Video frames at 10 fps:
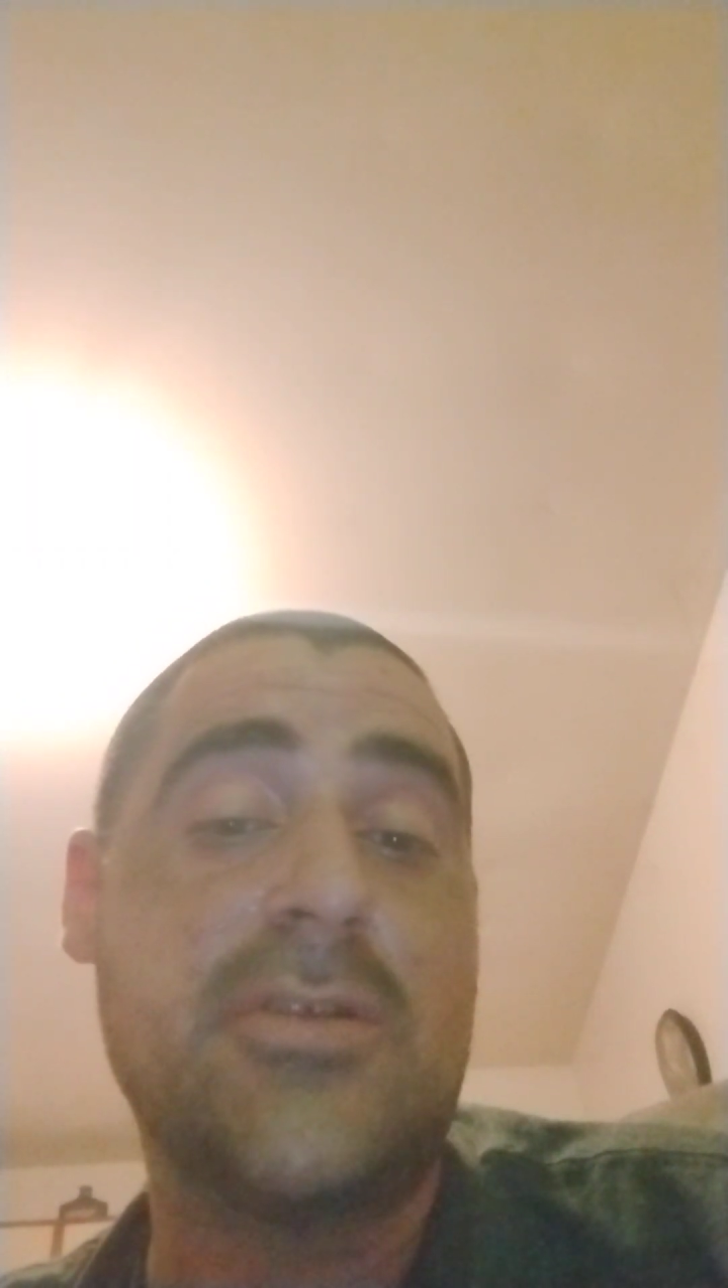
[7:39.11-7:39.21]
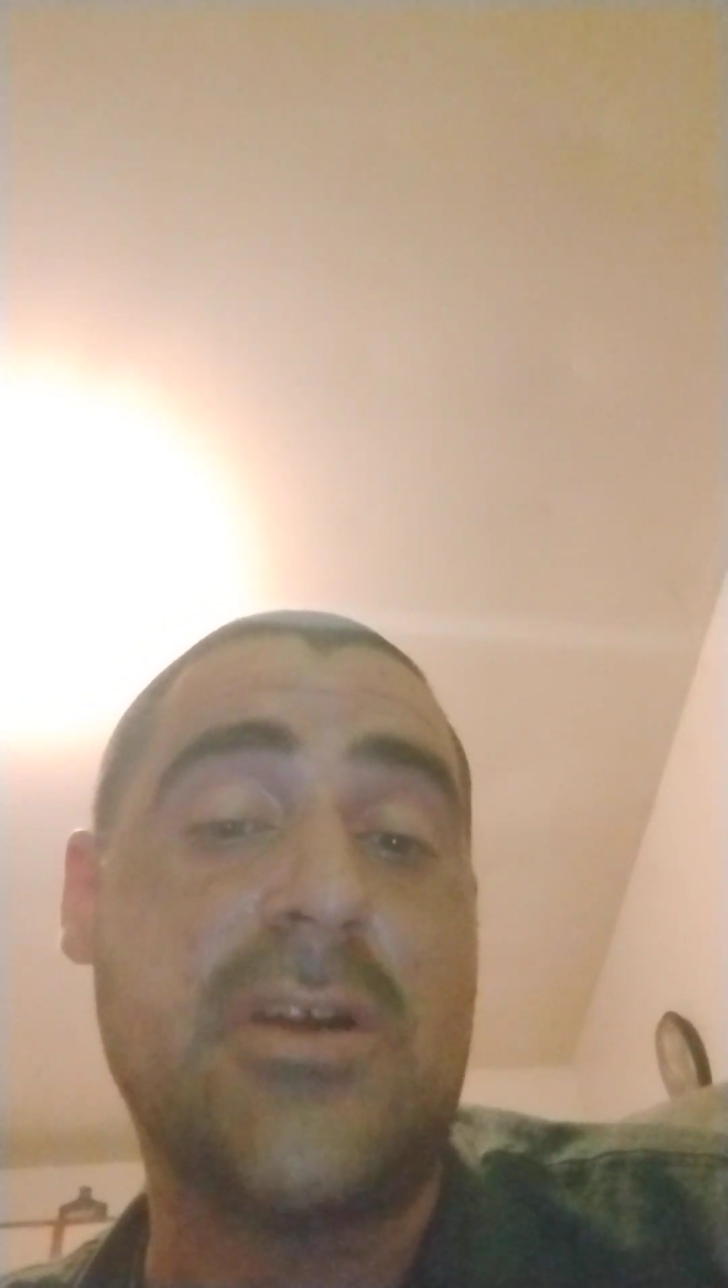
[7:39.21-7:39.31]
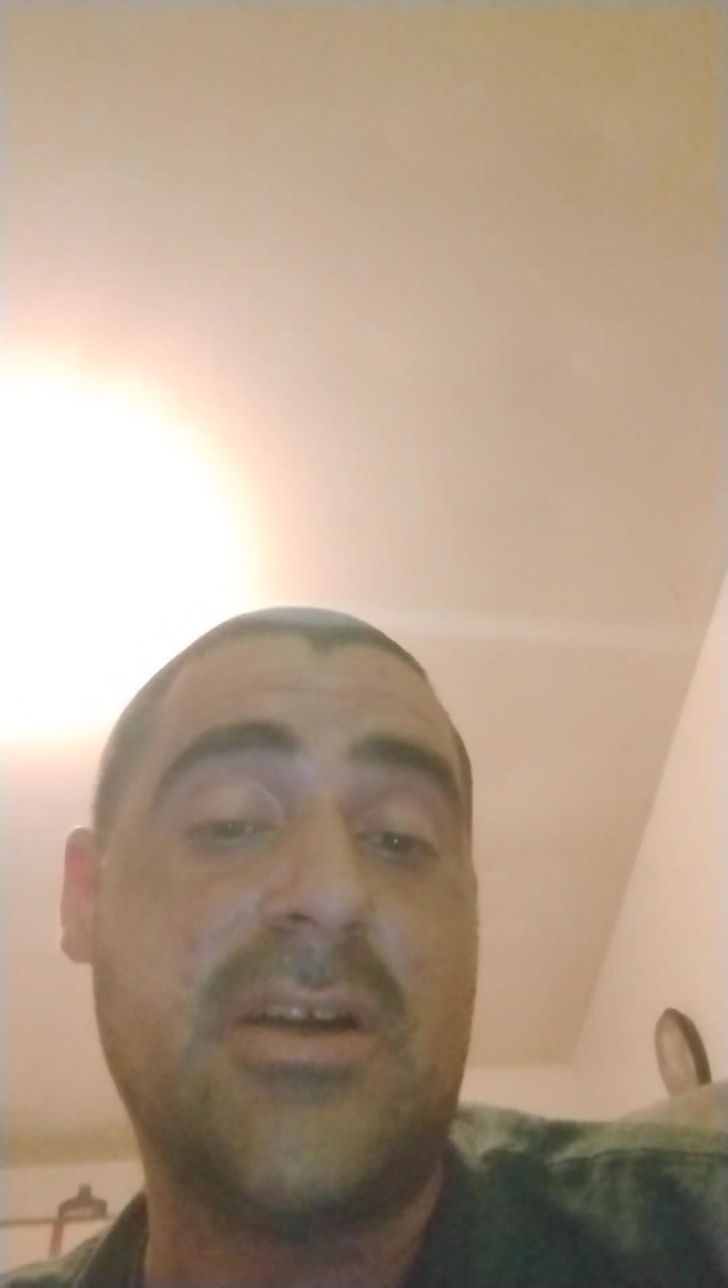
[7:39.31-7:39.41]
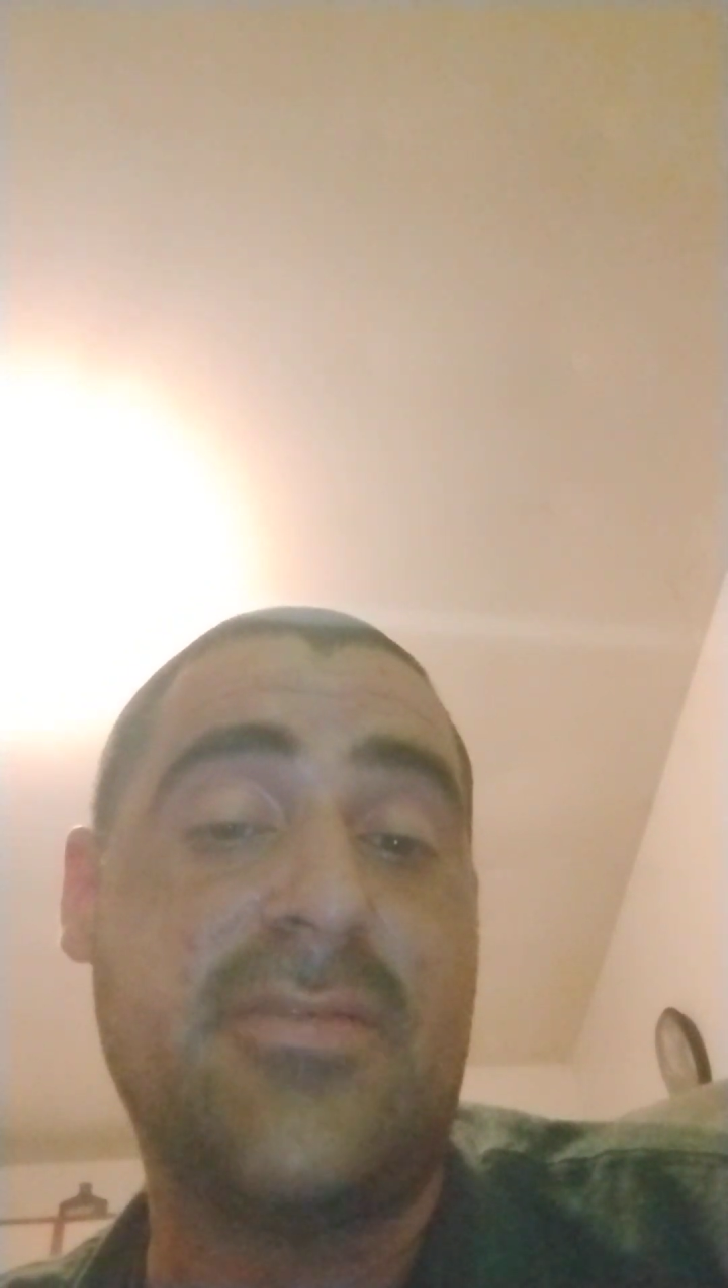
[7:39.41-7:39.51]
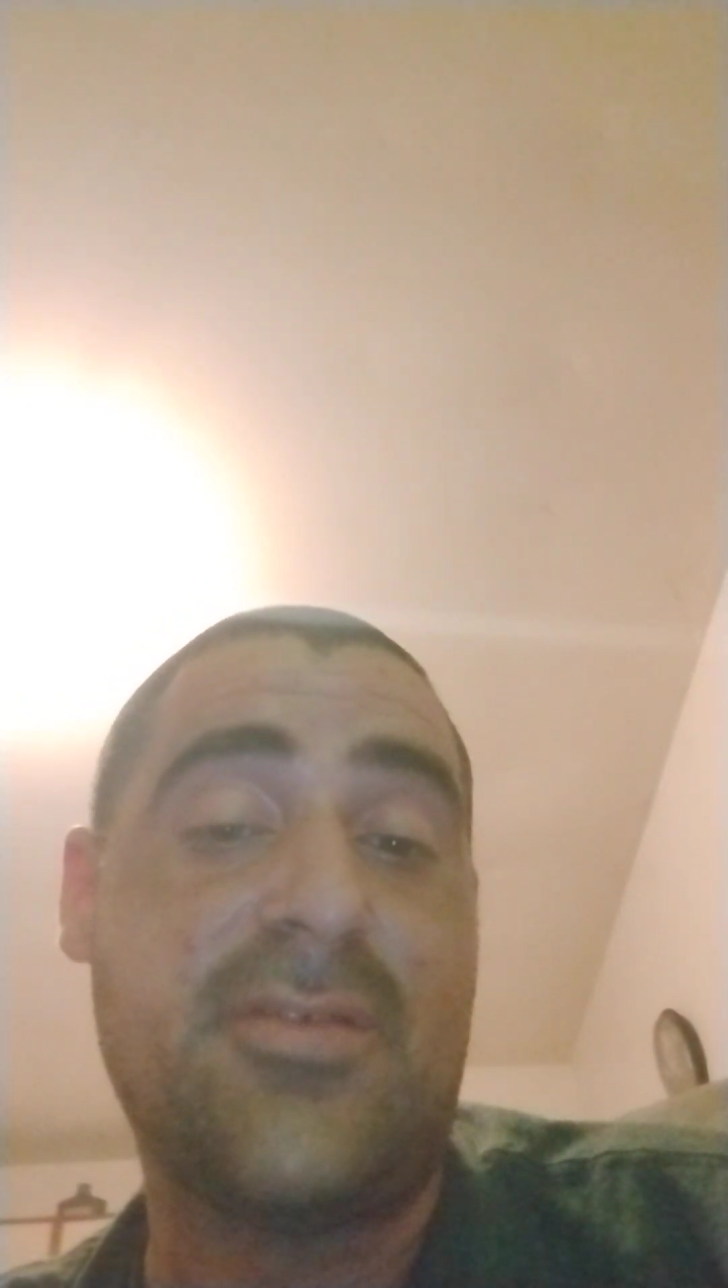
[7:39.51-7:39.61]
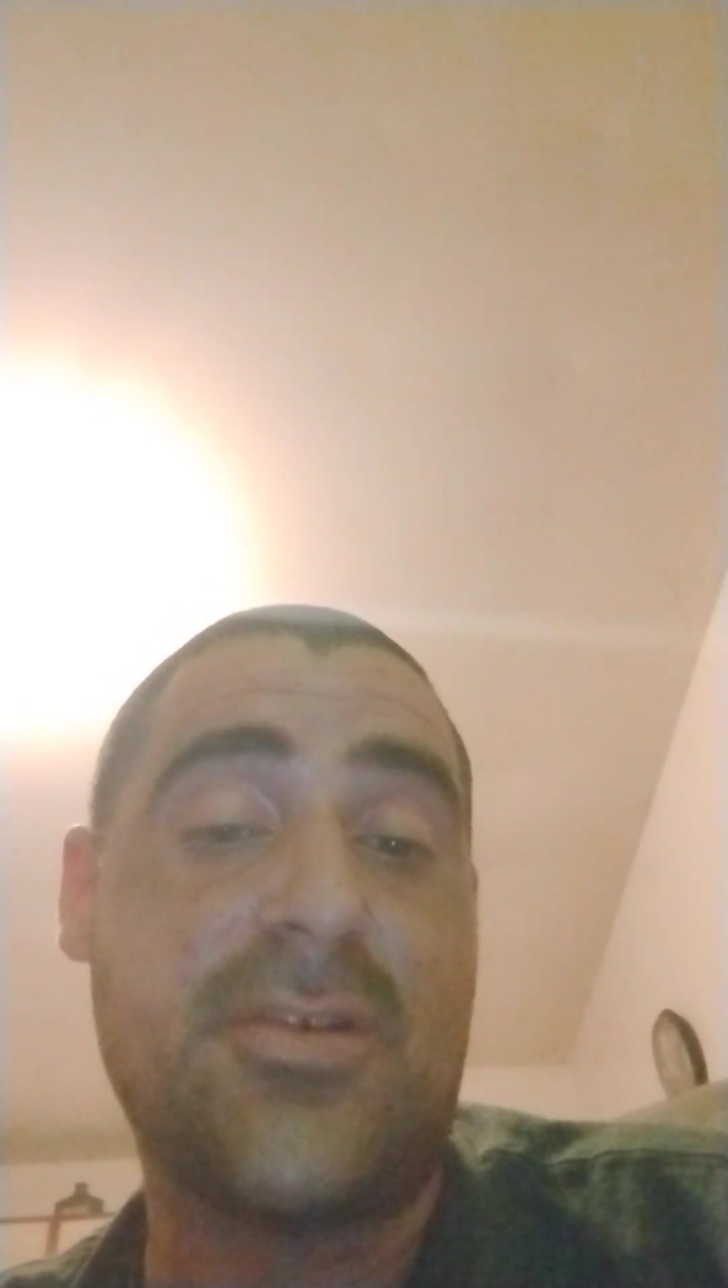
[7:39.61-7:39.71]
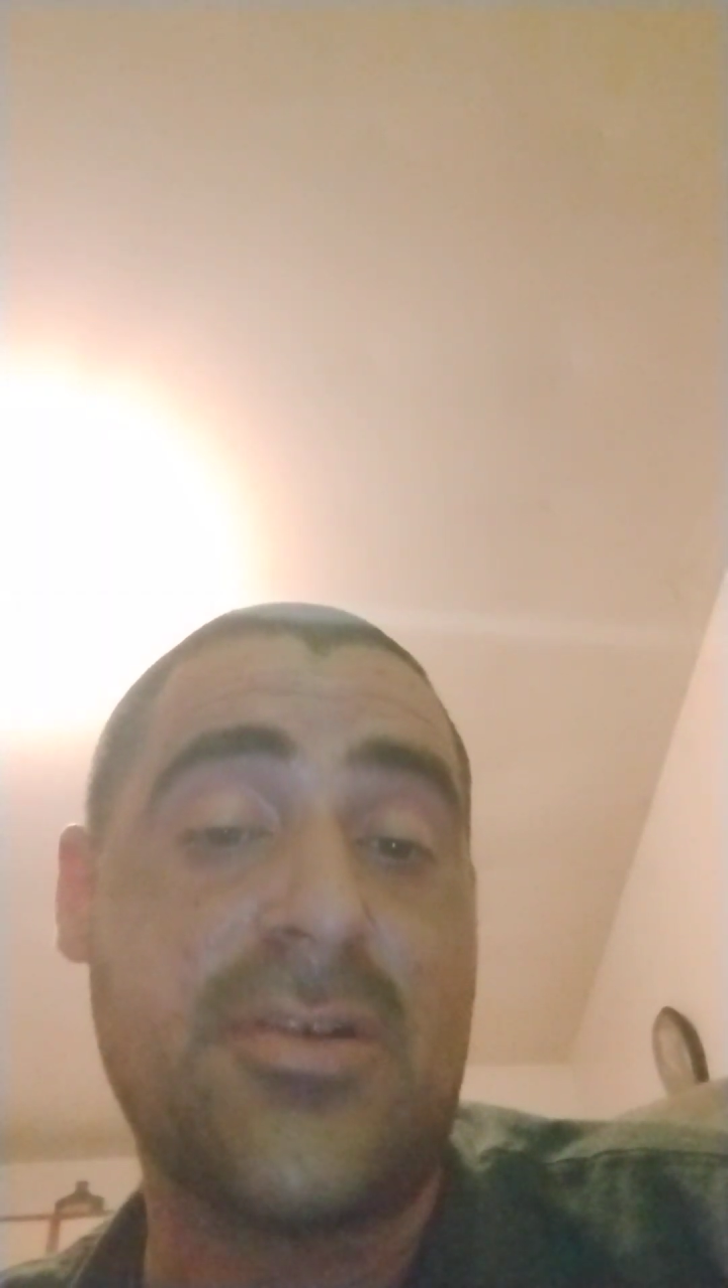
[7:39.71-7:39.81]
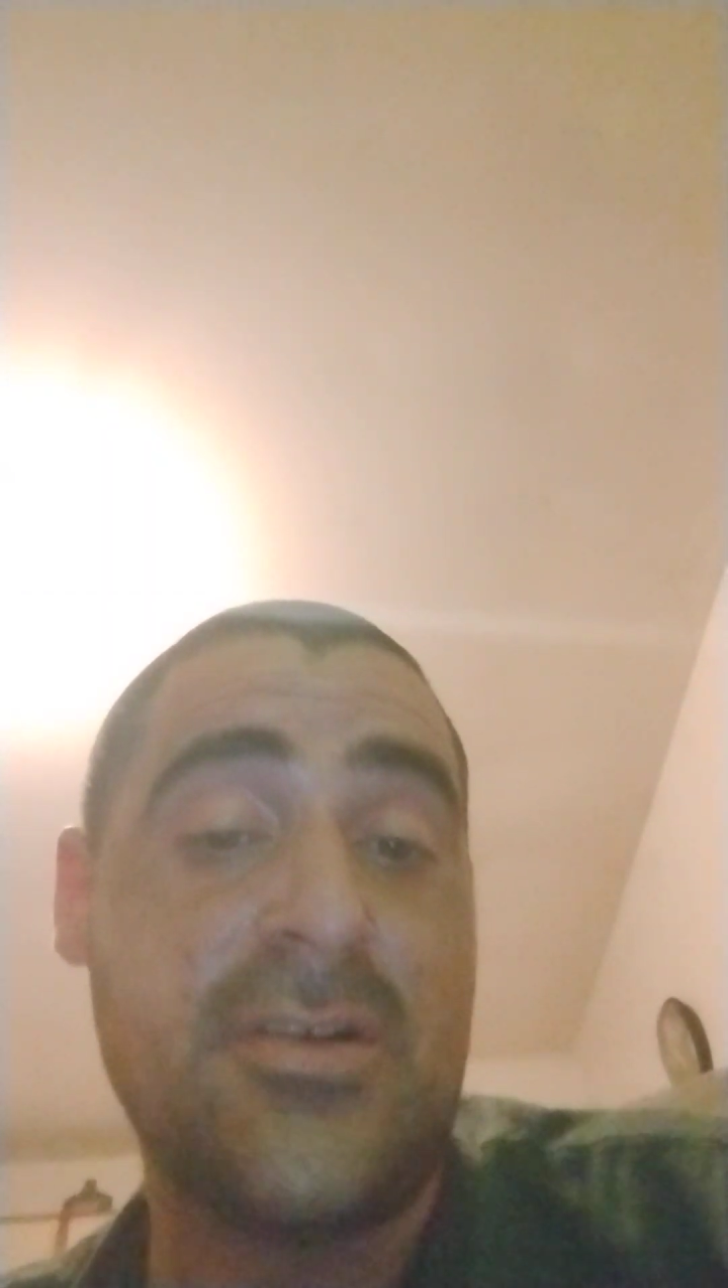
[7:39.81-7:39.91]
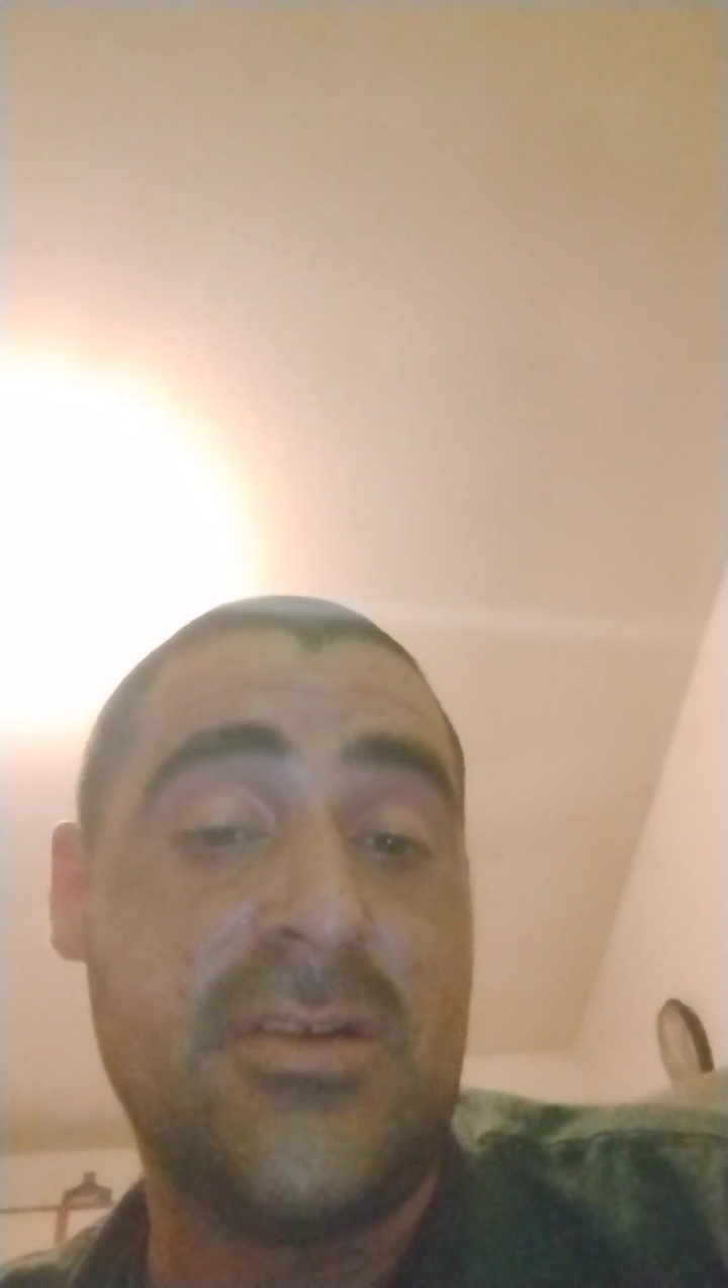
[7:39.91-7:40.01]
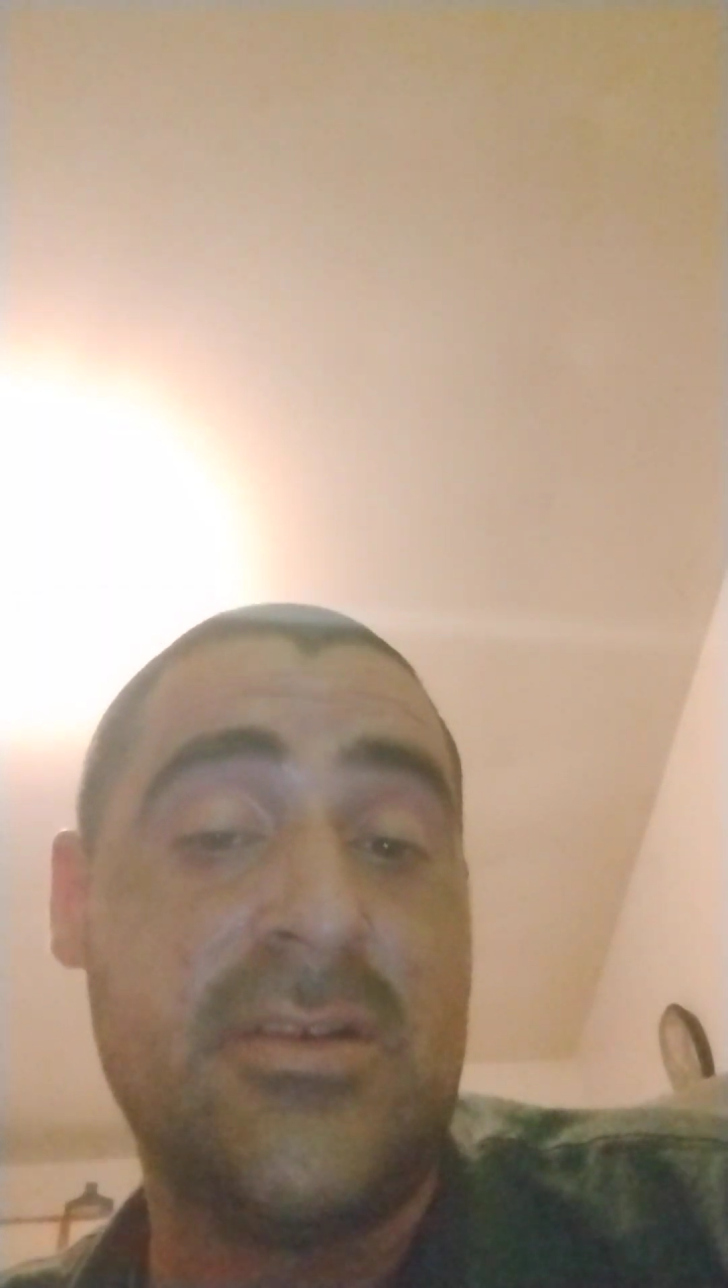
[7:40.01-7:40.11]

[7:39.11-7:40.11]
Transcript: you offer